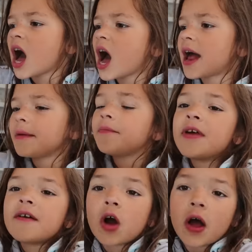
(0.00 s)
I
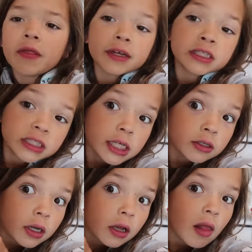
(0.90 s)
have gotten the
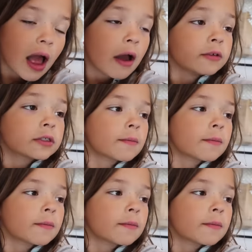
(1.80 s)
cereal out